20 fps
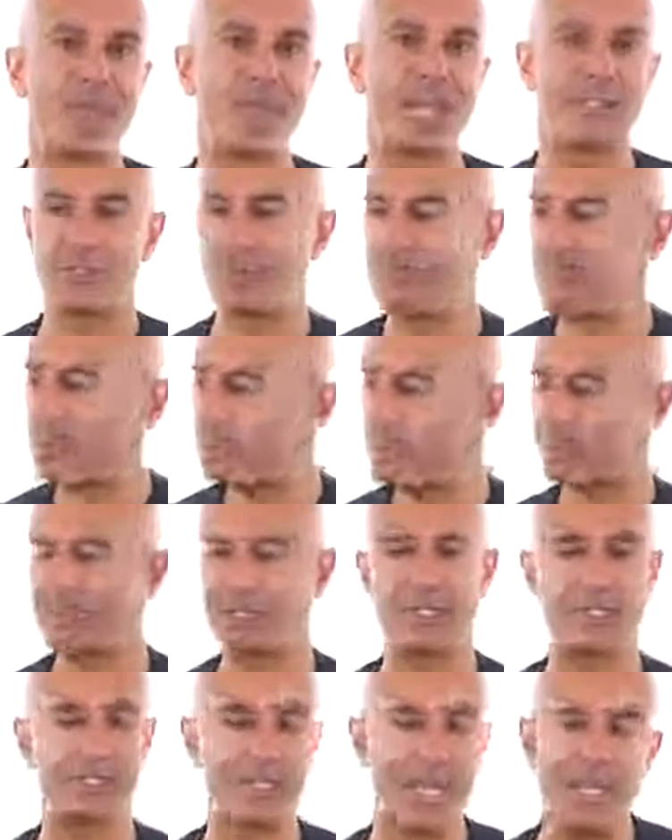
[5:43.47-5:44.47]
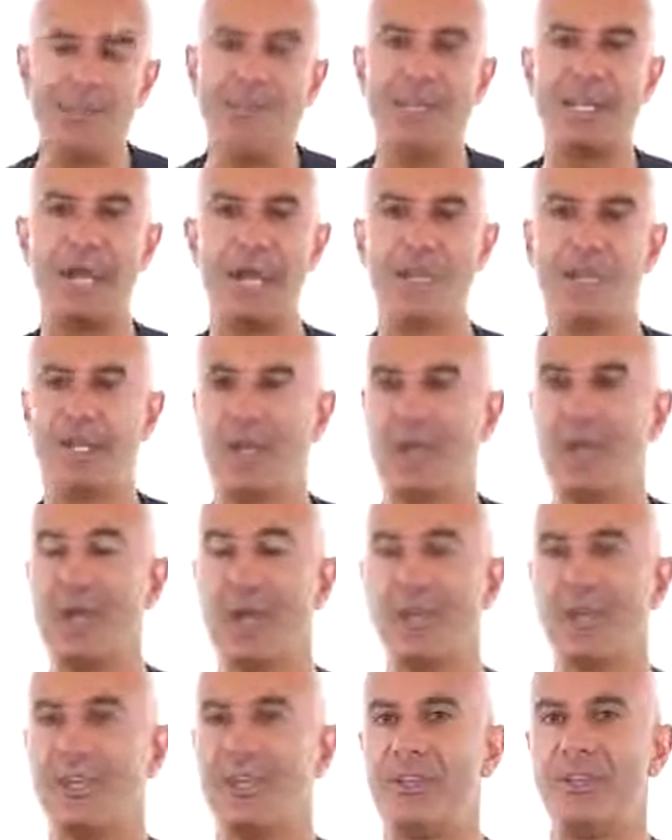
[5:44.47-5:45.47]
And so people still say to me now,
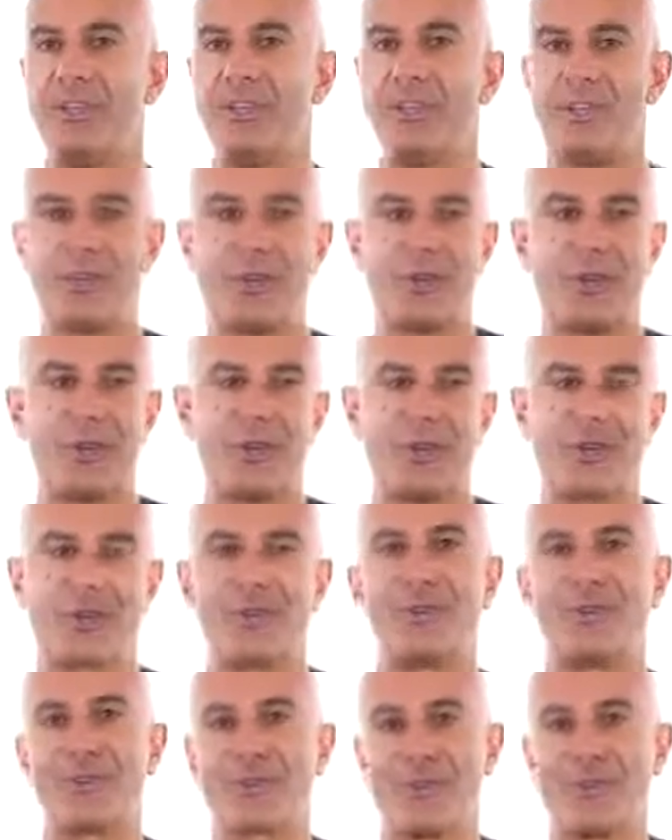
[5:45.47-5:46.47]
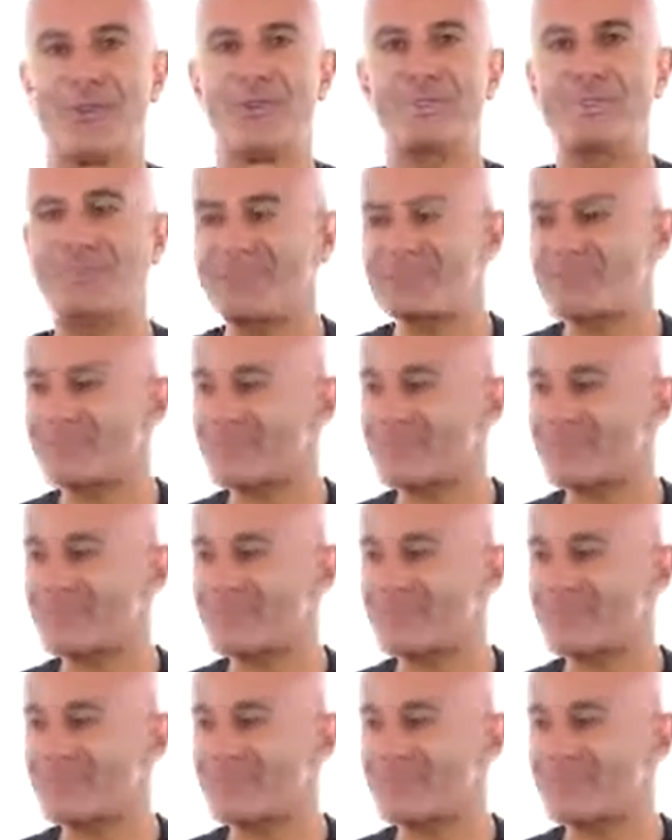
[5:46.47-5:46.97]
your children,